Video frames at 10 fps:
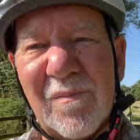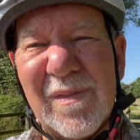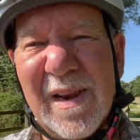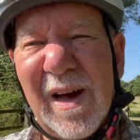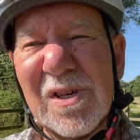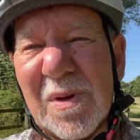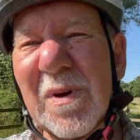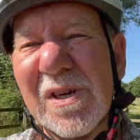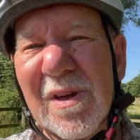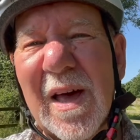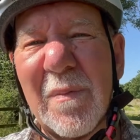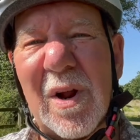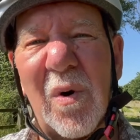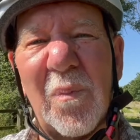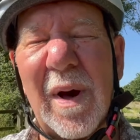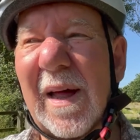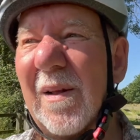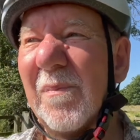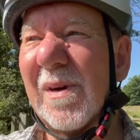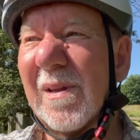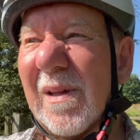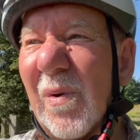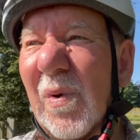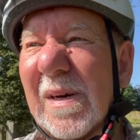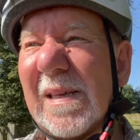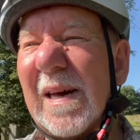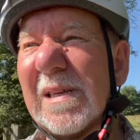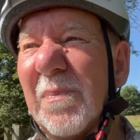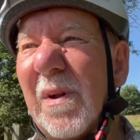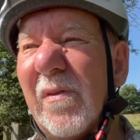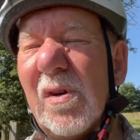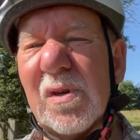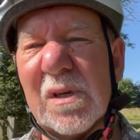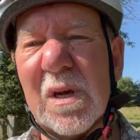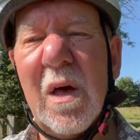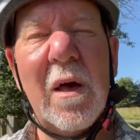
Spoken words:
Largely because I am an old man, but oh, yeah, it's a bit of a nuisance.